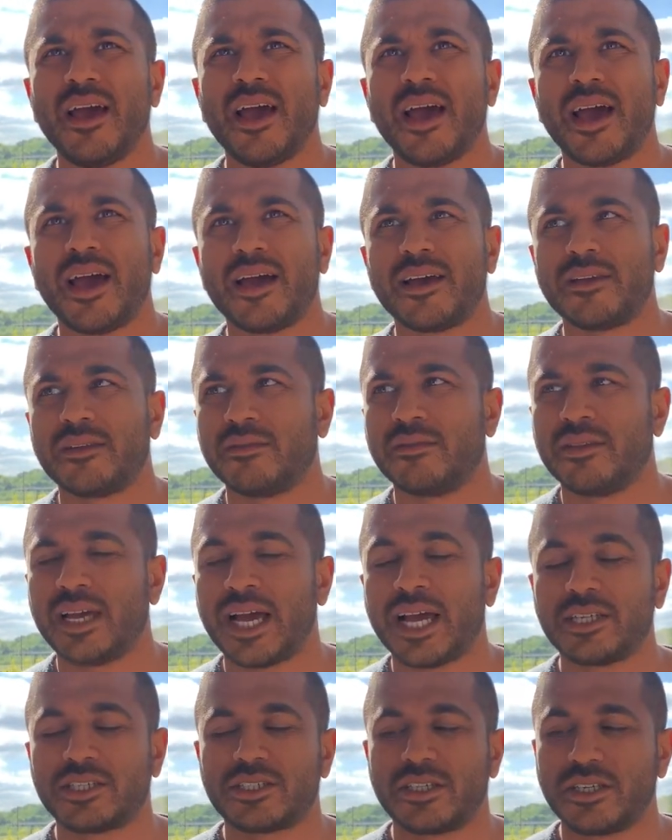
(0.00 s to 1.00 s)
And
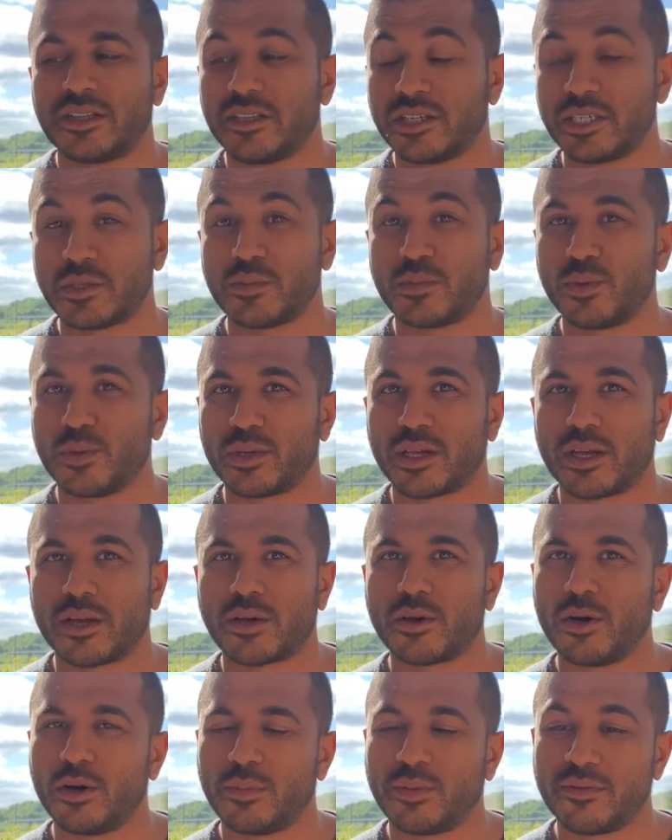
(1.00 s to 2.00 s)
actually this morning I
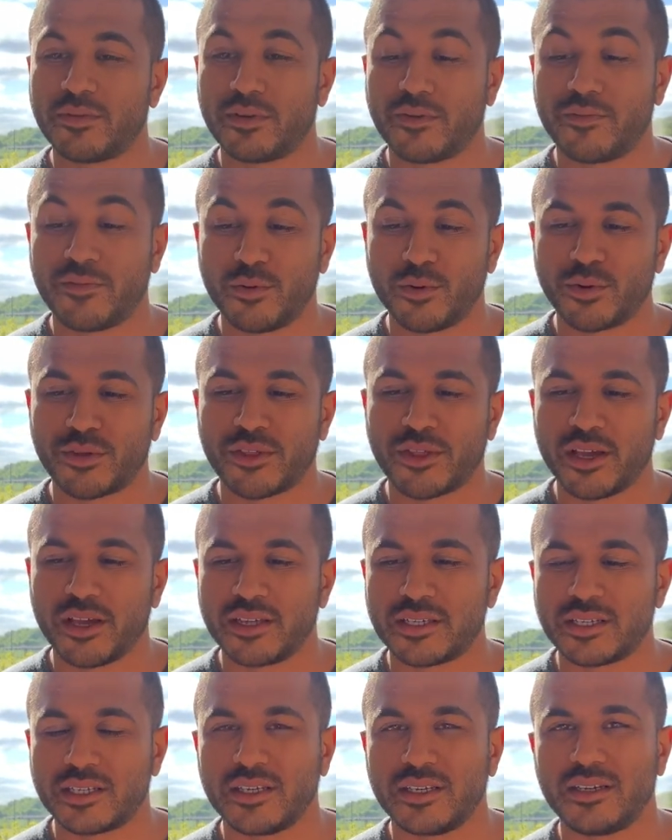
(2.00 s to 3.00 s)
got up at
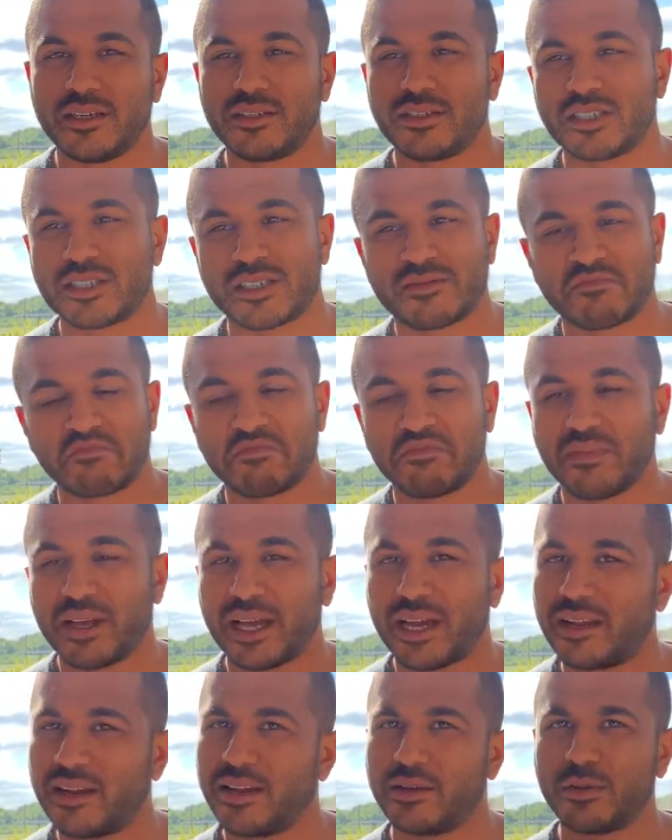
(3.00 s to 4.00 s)
4:30, just
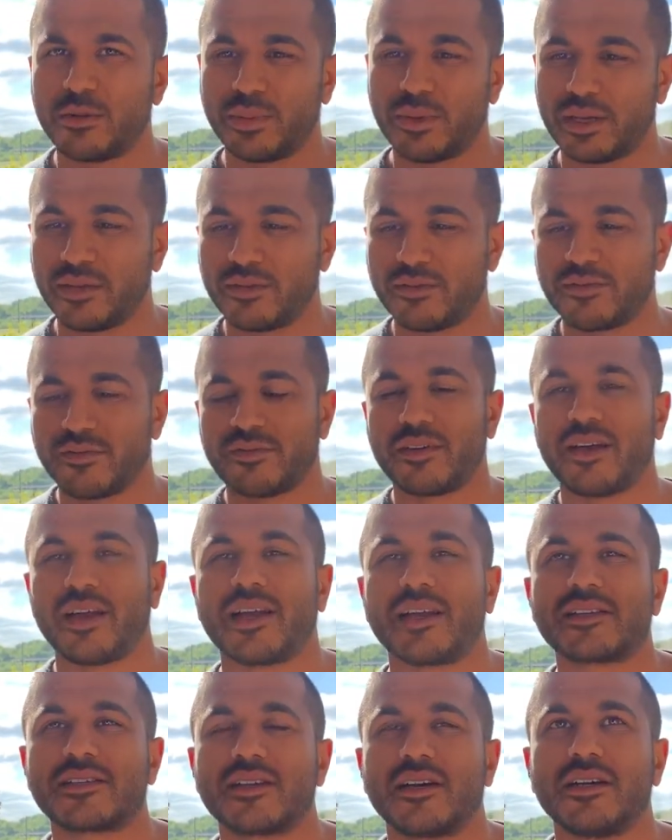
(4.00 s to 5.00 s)
had a little bit of
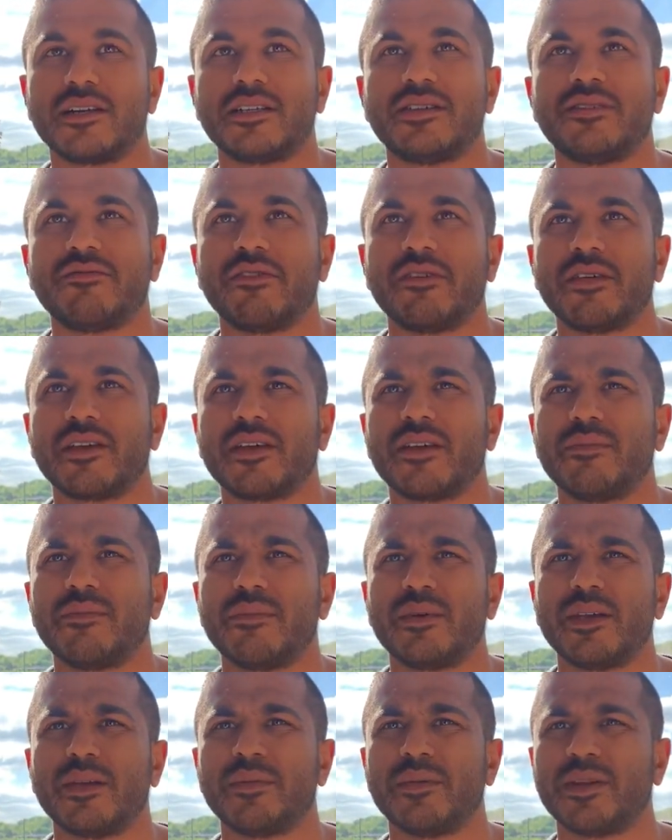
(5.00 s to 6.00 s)
anxiety running in
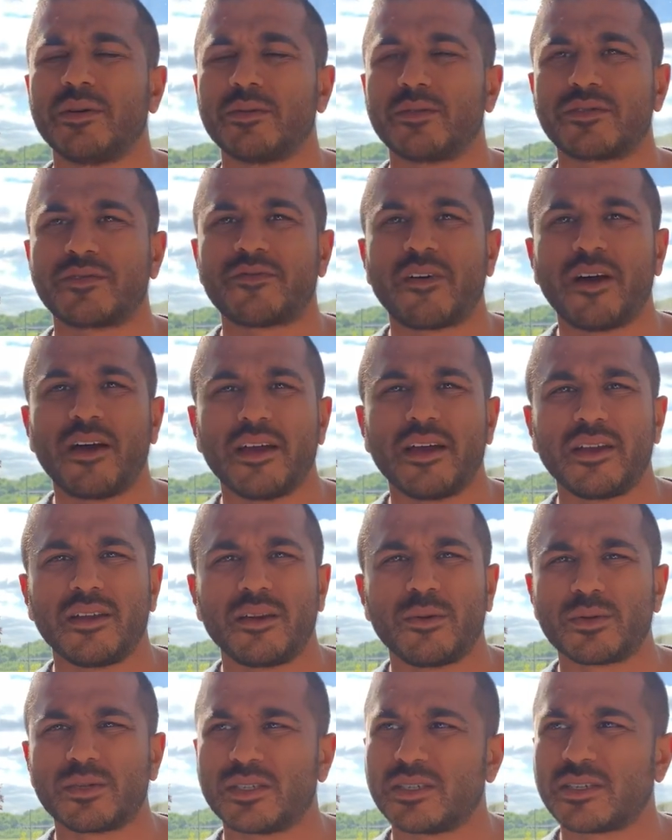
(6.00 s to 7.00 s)
me, but it was fine. I
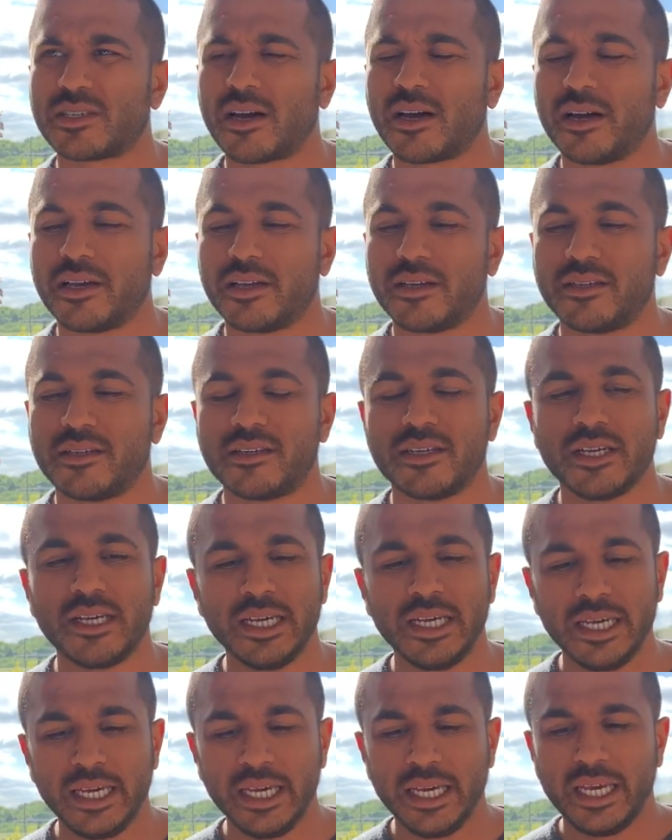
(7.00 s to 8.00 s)
wasn't tired.
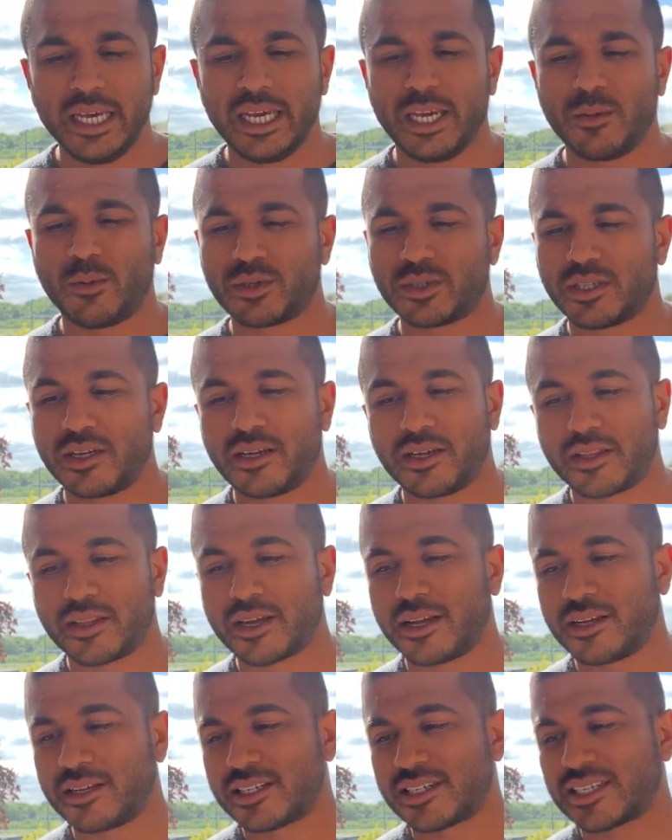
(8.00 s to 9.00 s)
It wasn't like the
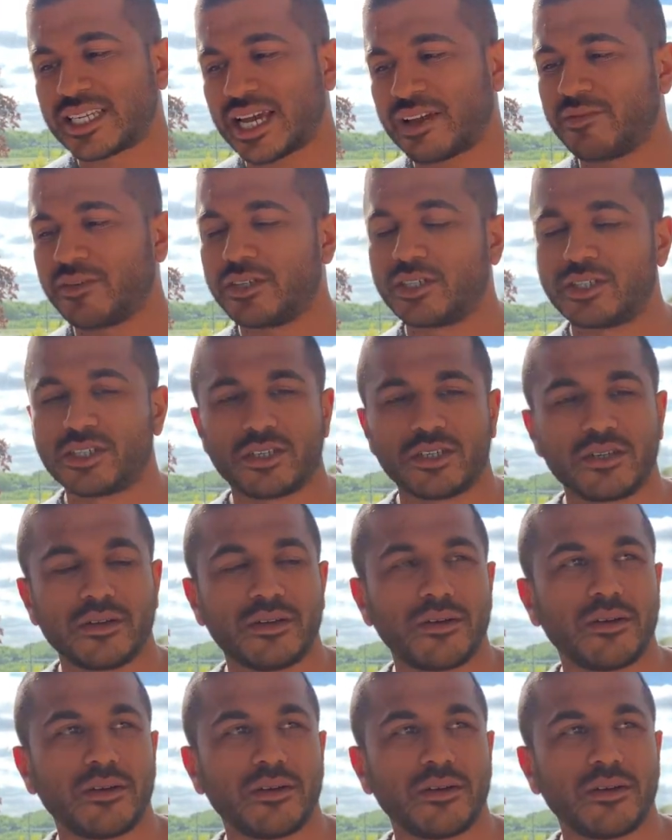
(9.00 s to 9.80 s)
kind of savage